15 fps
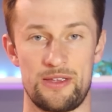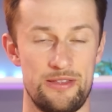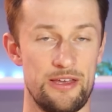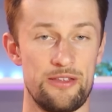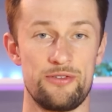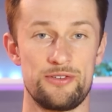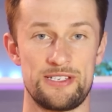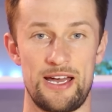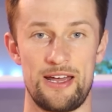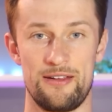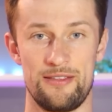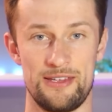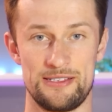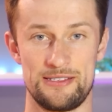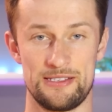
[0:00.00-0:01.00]
The other side
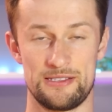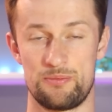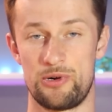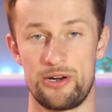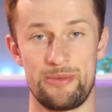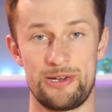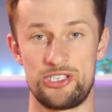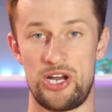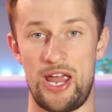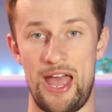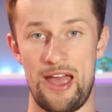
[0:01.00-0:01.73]
of this is pretty much